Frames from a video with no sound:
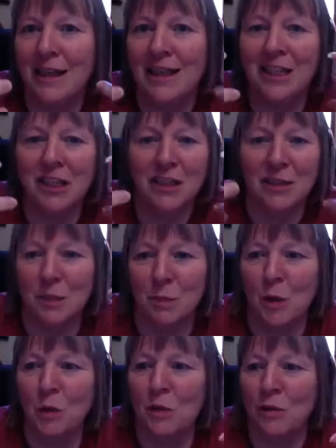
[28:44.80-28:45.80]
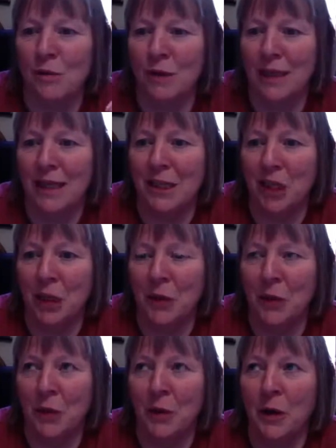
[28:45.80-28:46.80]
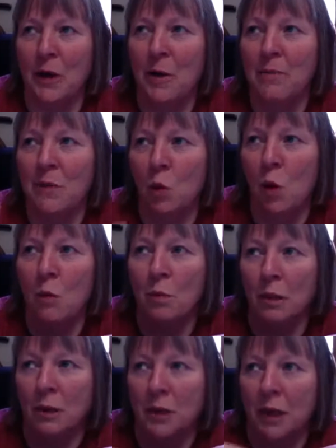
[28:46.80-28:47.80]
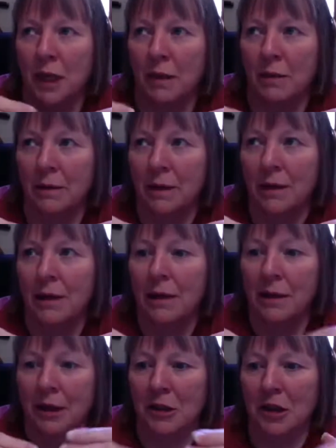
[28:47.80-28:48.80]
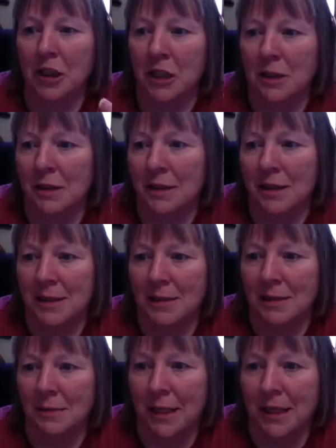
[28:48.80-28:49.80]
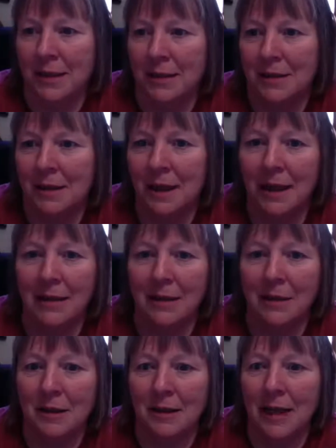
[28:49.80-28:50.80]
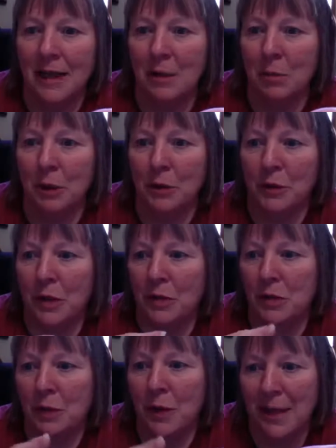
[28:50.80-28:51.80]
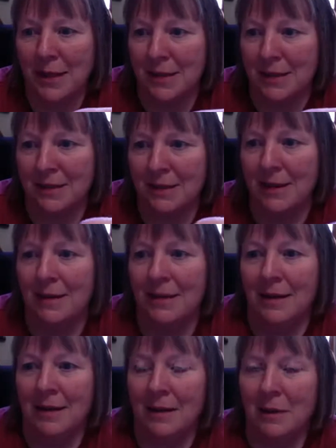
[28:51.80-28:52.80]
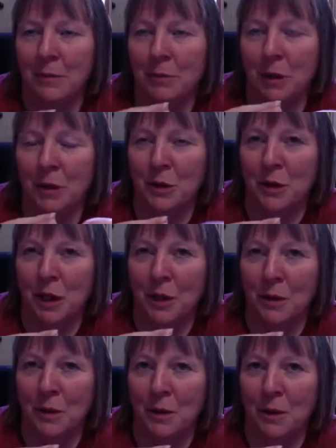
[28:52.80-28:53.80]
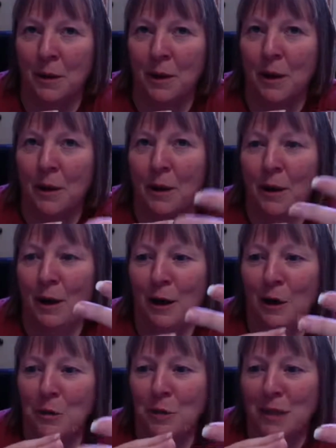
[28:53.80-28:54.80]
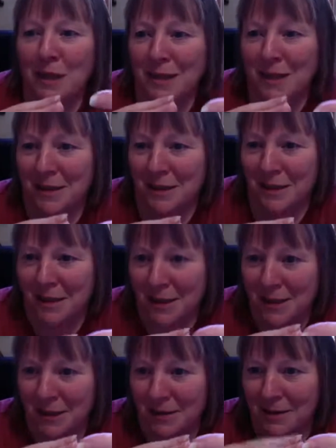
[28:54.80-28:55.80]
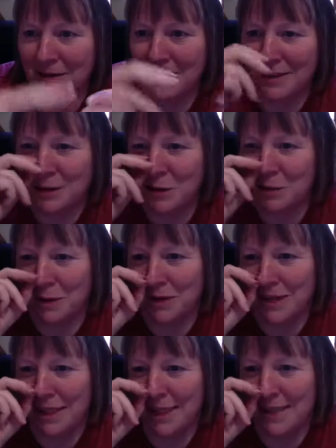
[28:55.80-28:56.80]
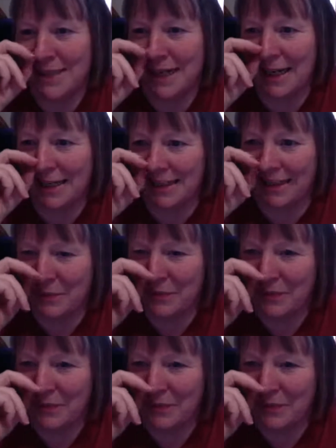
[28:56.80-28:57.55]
just spoon feed you what Pluto conjunct the sun means, and then Pluto square the sun, and then Pluto opposition to the sun. Cookbooks, exactly.